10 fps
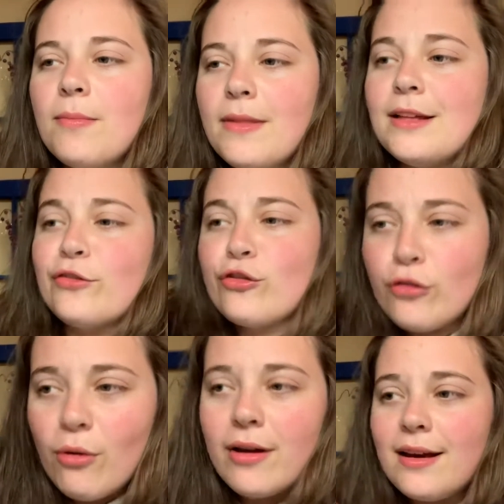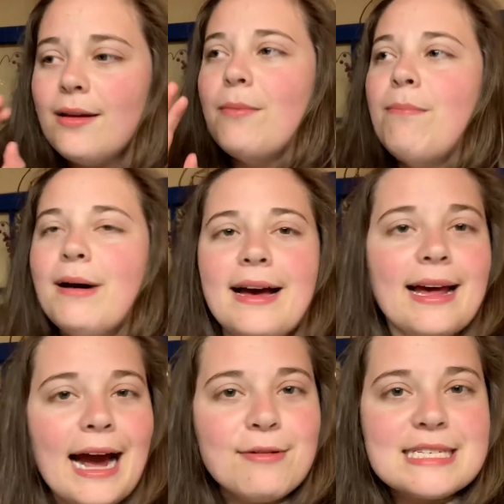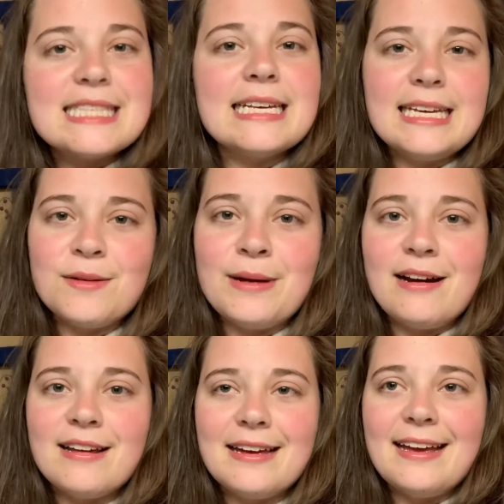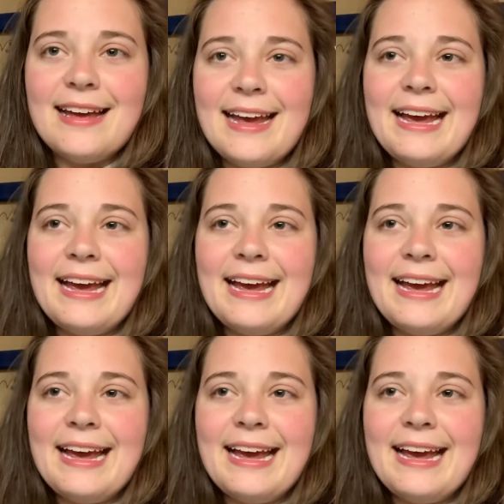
It's so good. But I was thinking about it